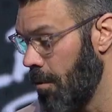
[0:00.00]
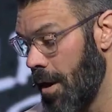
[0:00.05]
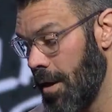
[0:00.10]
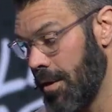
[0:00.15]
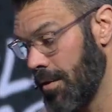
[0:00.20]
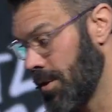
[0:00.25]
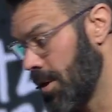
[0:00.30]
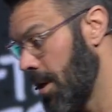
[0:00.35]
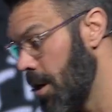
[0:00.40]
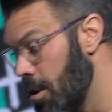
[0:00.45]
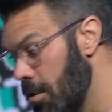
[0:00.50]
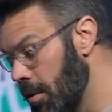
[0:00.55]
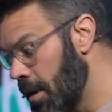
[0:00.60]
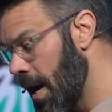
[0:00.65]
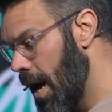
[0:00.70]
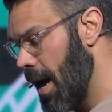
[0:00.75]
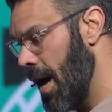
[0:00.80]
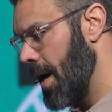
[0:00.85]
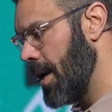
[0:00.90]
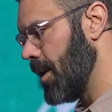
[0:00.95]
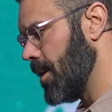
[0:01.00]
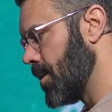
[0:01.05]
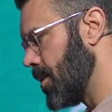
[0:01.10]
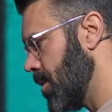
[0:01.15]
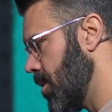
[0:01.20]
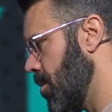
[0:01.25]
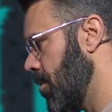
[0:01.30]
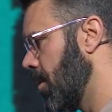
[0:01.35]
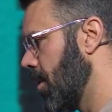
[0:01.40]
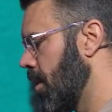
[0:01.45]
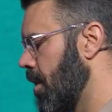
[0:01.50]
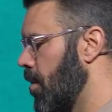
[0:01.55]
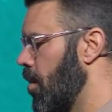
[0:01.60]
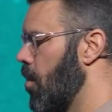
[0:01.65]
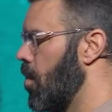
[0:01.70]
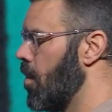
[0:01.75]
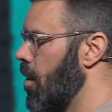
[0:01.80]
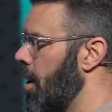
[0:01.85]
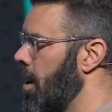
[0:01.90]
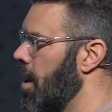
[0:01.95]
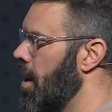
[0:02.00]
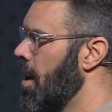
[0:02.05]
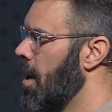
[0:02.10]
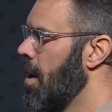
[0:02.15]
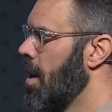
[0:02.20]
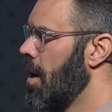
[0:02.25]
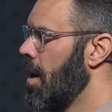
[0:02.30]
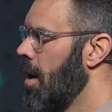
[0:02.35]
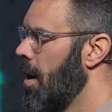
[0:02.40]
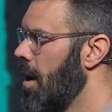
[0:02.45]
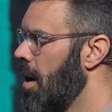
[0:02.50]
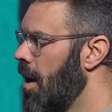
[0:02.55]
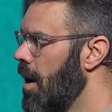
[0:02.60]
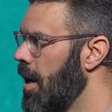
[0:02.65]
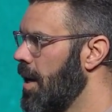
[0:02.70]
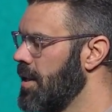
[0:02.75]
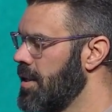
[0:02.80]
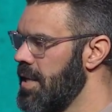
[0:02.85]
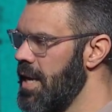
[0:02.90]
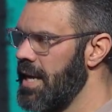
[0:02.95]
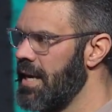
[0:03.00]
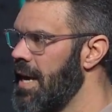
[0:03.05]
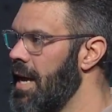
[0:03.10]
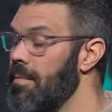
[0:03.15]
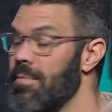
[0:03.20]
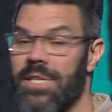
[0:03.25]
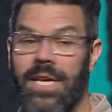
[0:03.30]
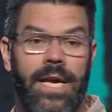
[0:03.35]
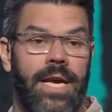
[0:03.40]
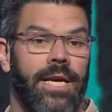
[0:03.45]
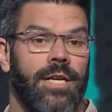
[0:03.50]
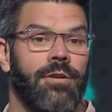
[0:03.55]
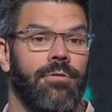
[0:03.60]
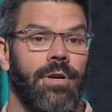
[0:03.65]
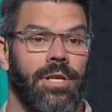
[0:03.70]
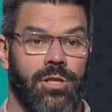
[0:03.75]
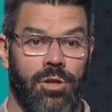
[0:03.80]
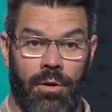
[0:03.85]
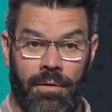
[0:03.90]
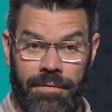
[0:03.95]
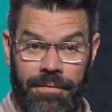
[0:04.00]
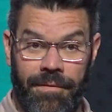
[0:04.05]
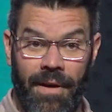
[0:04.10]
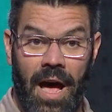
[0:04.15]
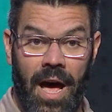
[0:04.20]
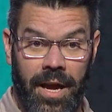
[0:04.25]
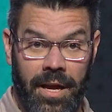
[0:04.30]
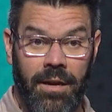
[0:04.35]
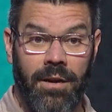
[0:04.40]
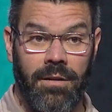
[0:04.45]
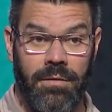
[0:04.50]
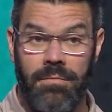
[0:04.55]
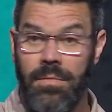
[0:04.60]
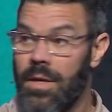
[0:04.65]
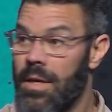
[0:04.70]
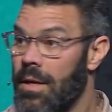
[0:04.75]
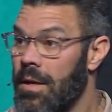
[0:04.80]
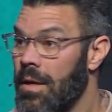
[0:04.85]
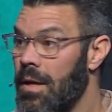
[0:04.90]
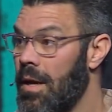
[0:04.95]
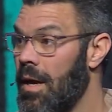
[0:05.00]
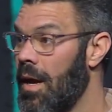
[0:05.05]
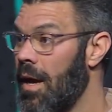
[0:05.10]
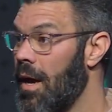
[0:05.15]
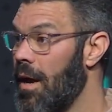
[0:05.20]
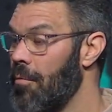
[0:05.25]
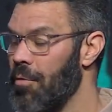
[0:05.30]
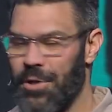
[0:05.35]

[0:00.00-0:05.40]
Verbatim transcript: Well, there's a new guy. He's new to the Lord. Uh, his nickname's Ignorance on Fire, uh,